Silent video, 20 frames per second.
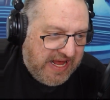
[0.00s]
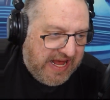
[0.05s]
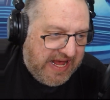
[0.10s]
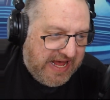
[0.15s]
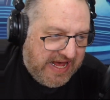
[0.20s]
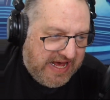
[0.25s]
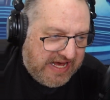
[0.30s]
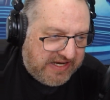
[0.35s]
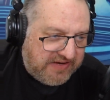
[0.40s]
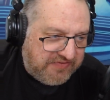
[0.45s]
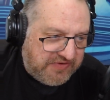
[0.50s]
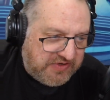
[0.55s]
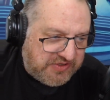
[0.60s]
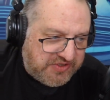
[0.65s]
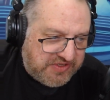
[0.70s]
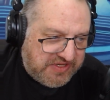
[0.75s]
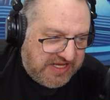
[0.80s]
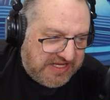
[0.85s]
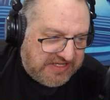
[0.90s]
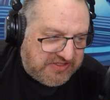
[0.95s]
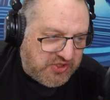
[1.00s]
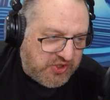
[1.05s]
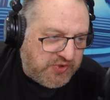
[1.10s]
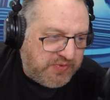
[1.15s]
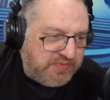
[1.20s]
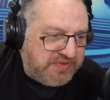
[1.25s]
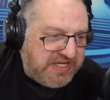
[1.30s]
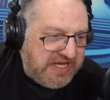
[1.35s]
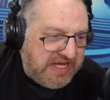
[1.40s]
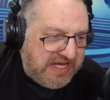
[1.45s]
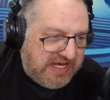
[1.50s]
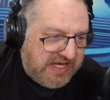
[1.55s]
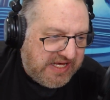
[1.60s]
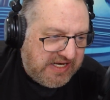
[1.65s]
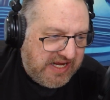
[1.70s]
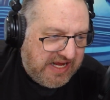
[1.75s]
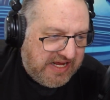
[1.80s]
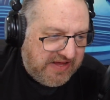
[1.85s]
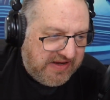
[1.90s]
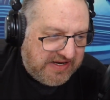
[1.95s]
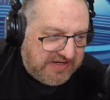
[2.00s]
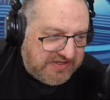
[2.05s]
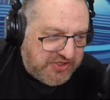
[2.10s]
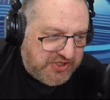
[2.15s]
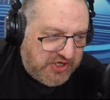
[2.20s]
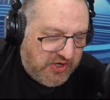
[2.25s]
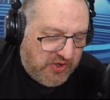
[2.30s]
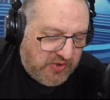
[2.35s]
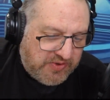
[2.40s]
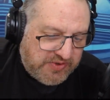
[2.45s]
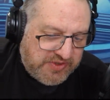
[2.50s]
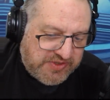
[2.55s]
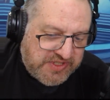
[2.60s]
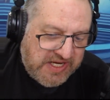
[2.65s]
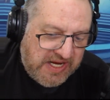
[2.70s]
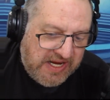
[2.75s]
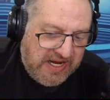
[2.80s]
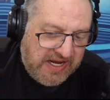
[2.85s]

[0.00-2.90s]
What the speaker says: And if they zoomed in, and it shows